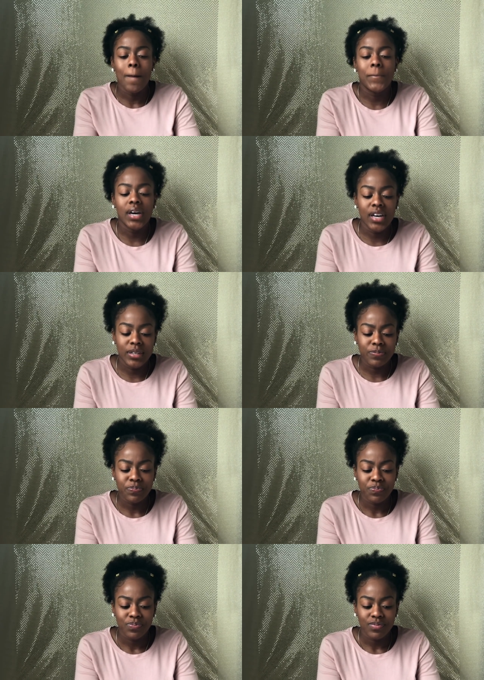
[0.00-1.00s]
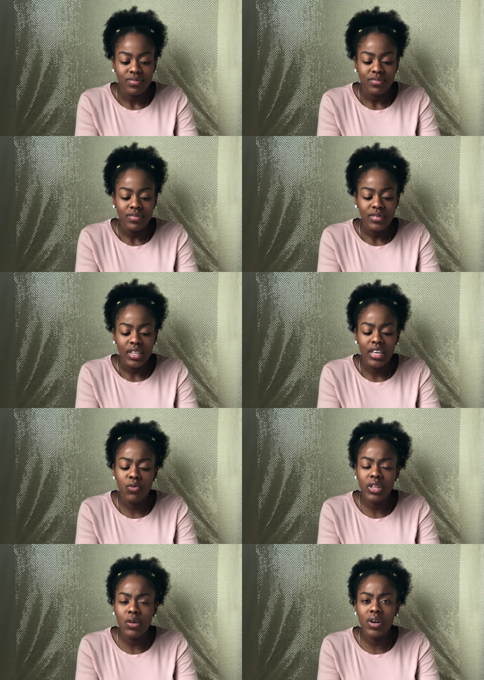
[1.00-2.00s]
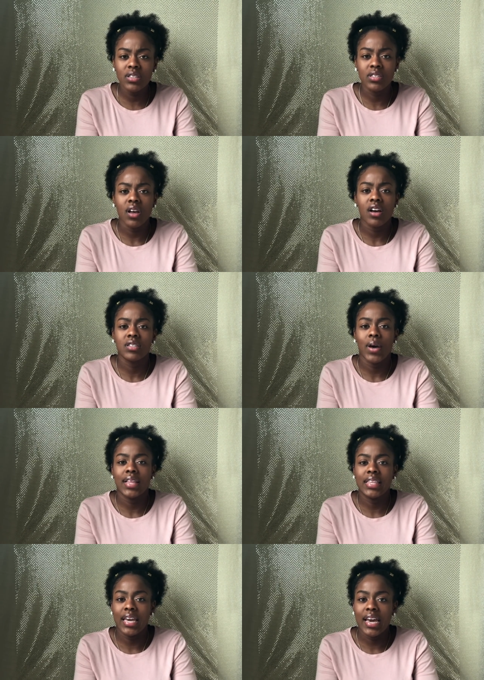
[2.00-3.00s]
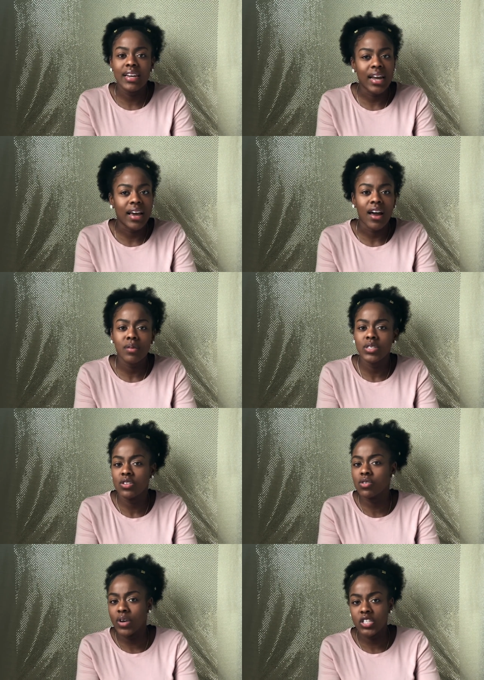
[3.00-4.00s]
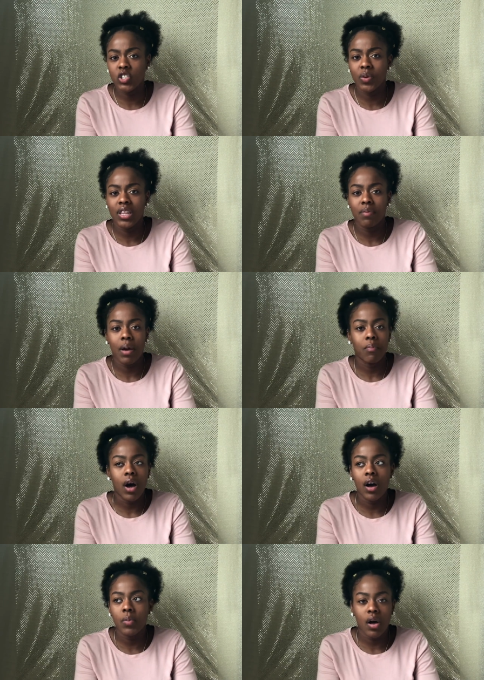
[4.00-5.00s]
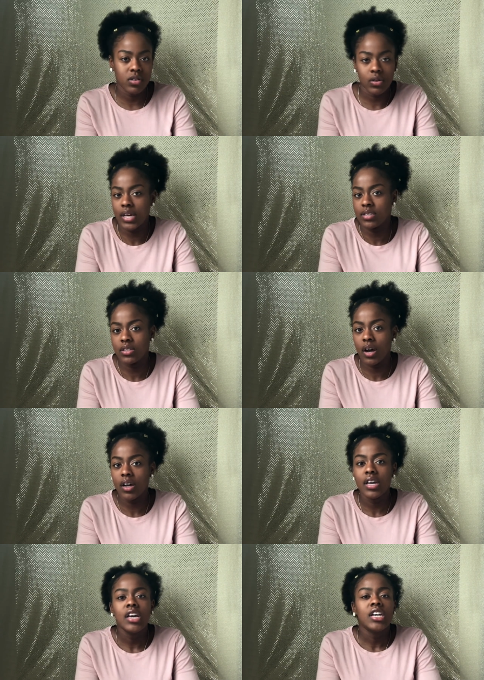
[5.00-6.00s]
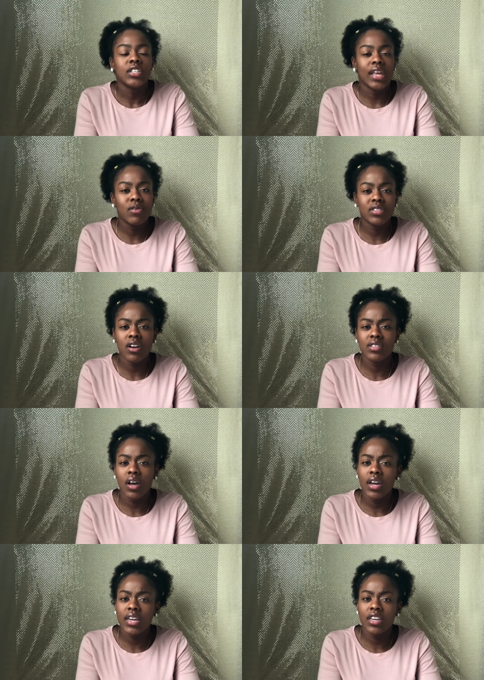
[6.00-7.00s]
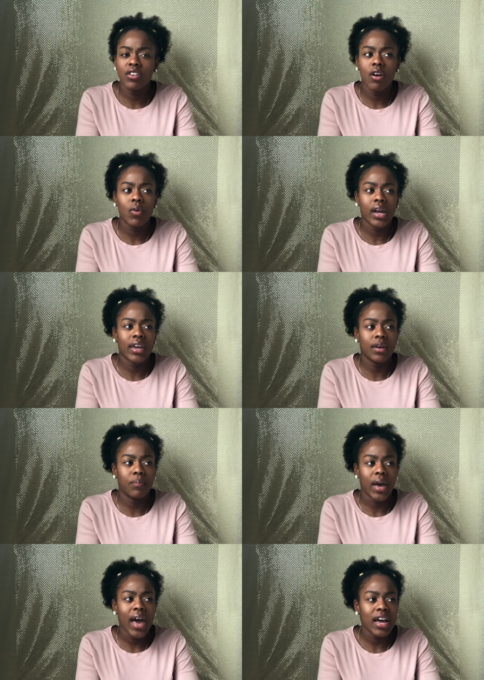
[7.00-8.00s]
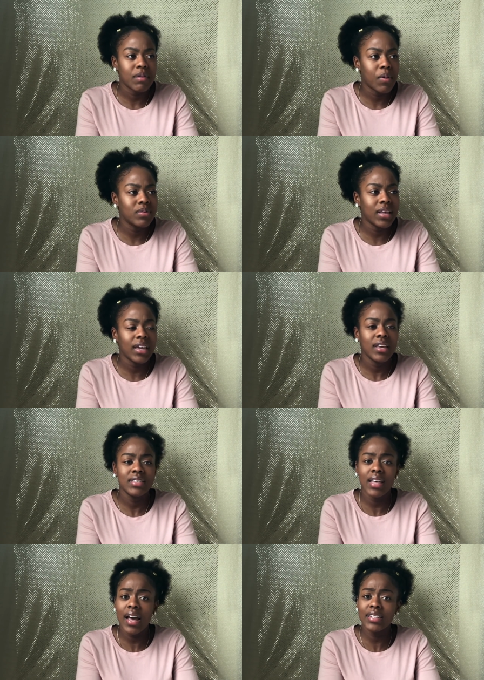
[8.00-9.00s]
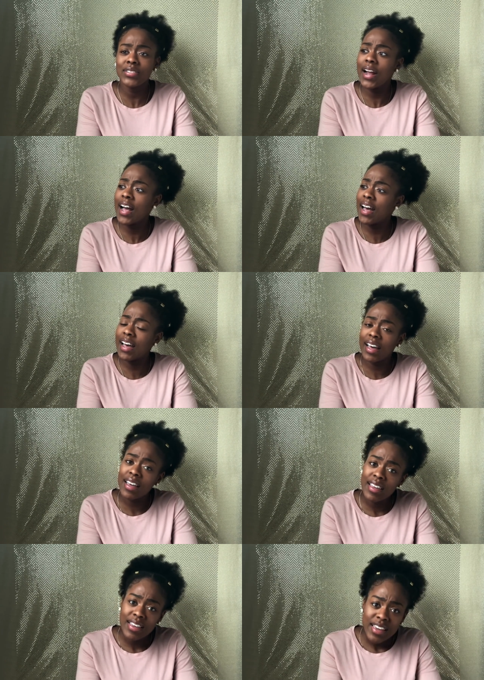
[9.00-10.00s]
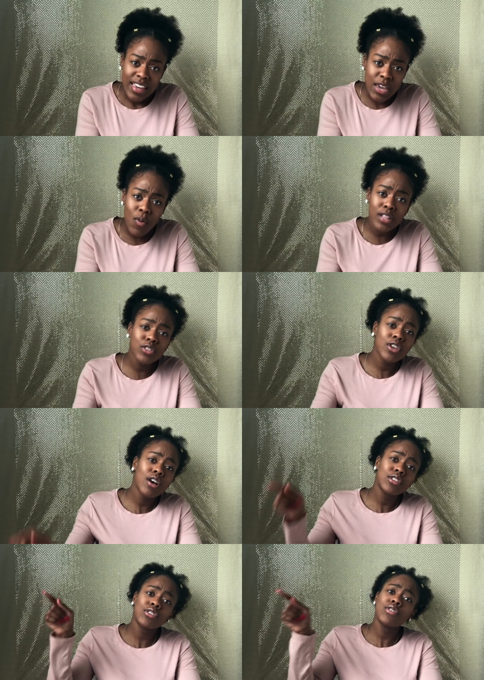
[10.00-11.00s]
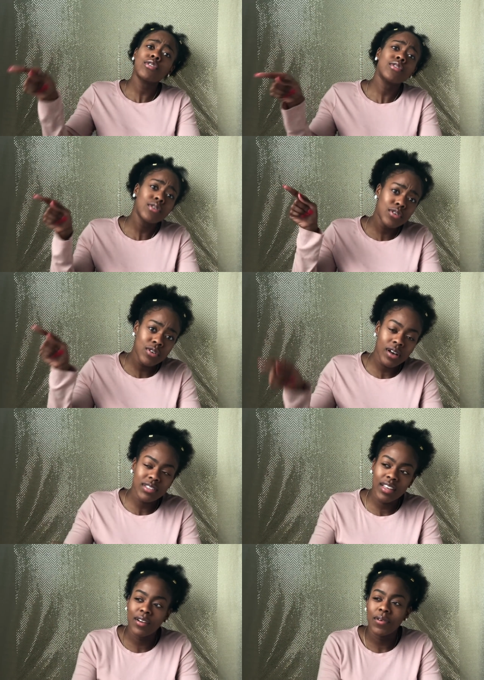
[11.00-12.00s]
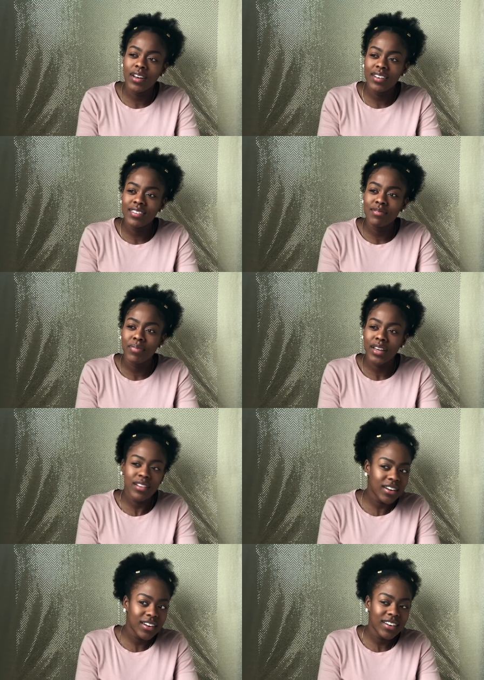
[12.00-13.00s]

But he really wanted to talk. So at the end, I got up to use the restroom, and then my mom also likes to talk. So they would start talking, you know, when I get back. My mom was like, Sandra, he went to your school. I was like, what? Baylor?